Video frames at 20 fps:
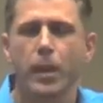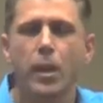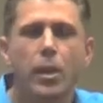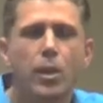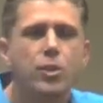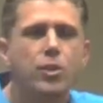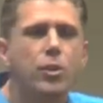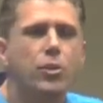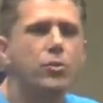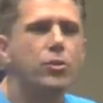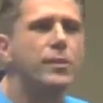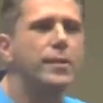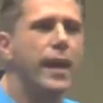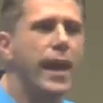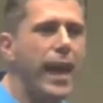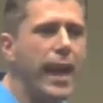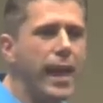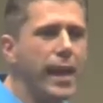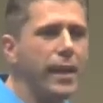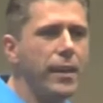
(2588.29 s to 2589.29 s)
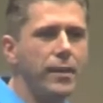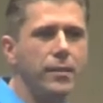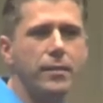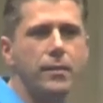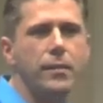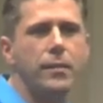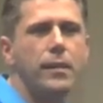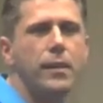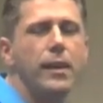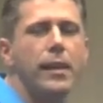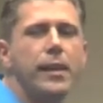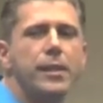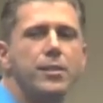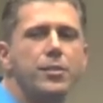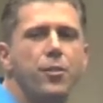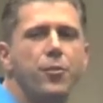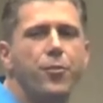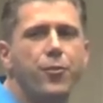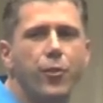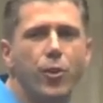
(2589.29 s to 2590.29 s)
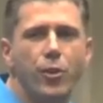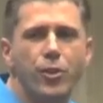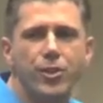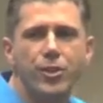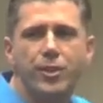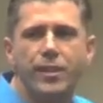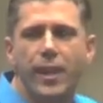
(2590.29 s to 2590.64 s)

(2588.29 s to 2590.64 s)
So, today is the first